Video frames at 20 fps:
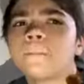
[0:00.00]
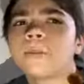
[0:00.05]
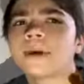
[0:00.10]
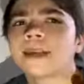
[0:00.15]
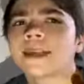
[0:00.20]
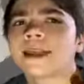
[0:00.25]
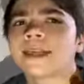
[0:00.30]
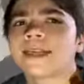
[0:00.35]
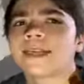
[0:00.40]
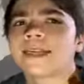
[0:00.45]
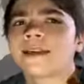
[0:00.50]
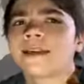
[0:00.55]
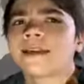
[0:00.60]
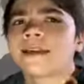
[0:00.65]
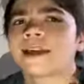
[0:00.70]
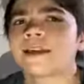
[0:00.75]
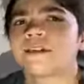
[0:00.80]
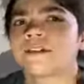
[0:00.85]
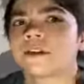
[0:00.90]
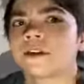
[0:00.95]
I think
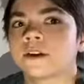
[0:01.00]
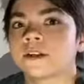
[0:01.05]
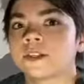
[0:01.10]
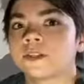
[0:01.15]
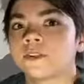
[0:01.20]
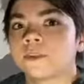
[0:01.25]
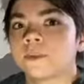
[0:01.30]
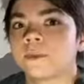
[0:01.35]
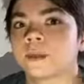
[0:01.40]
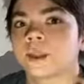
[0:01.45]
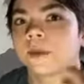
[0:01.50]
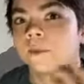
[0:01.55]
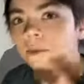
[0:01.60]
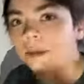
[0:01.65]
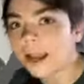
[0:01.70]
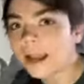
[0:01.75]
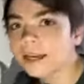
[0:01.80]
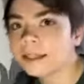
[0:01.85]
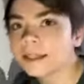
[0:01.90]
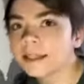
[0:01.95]
as long as you really
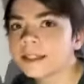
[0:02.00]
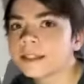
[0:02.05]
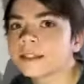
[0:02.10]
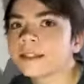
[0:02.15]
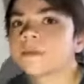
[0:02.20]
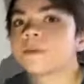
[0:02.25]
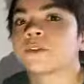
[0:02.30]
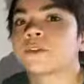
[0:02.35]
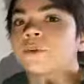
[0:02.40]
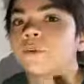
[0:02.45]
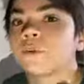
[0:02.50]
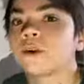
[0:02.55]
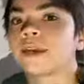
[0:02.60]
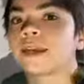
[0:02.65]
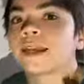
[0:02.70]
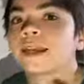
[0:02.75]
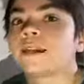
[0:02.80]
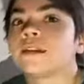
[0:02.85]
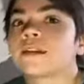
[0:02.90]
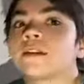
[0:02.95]
practice and put the work
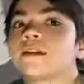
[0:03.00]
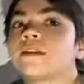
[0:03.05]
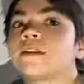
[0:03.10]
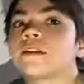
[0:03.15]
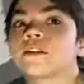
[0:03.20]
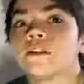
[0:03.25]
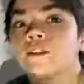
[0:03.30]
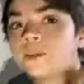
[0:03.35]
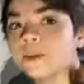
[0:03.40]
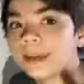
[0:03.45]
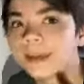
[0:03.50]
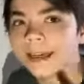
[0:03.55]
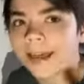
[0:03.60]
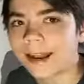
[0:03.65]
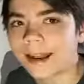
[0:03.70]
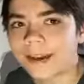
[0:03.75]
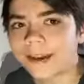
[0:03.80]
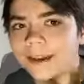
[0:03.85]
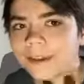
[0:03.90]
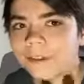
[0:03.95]
in, you can get
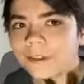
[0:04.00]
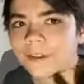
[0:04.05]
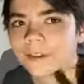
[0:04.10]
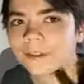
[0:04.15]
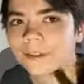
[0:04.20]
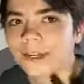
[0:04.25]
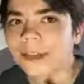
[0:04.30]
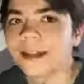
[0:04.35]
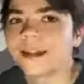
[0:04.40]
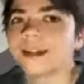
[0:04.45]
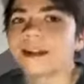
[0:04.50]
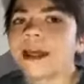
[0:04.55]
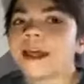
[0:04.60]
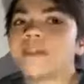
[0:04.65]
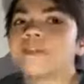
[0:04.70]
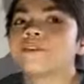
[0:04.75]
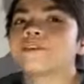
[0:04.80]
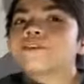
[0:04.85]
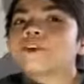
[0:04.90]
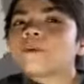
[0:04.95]
any of them done. And
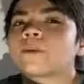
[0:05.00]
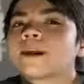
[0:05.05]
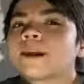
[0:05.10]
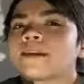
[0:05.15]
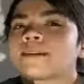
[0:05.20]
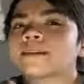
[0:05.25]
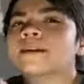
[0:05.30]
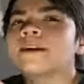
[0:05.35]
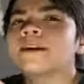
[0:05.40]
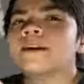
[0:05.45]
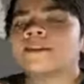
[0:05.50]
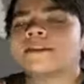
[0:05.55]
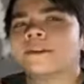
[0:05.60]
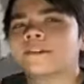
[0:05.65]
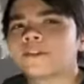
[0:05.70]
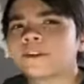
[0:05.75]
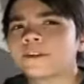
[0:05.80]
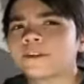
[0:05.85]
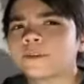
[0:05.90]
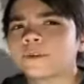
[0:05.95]
there's always
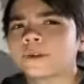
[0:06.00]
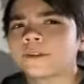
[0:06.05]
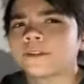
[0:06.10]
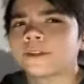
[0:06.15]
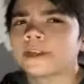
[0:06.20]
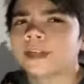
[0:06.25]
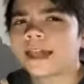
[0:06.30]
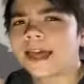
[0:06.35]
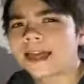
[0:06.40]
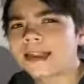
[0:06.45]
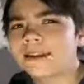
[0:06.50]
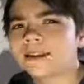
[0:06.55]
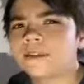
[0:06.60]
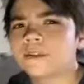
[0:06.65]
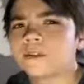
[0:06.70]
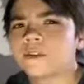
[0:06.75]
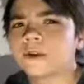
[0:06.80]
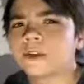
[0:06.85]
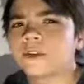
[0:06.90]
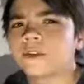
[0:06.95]
different sort of little edits
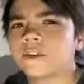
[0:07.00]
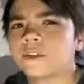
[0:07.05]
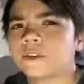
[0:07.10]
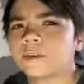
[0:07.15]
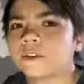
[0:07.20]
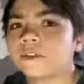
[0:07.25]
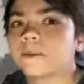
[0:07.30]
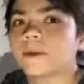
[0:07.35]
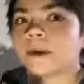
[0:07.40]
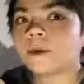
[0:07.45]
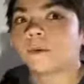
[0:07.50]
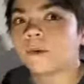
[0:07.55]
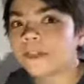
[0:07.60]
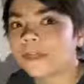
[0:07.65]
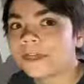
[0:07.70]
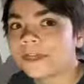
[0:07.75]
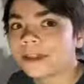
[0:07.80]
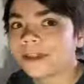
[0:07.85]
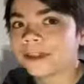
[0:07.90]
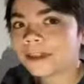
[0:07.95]
you can do to make one
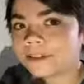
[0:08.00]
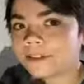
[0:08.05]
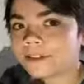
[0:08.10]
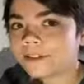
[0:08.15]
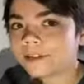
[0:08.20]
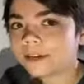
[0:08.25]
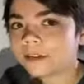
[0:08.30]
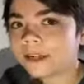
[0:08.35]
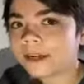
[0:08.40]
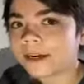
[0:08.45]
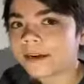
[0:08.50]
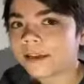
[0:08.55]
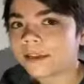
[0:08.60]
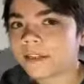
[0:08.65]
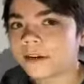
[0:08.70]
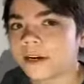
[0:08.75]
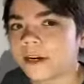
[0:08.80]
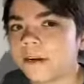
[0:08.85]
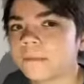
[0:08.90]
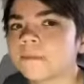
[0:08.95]
thing easier than
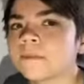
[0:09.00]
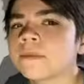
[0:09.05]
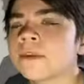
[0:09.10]
another.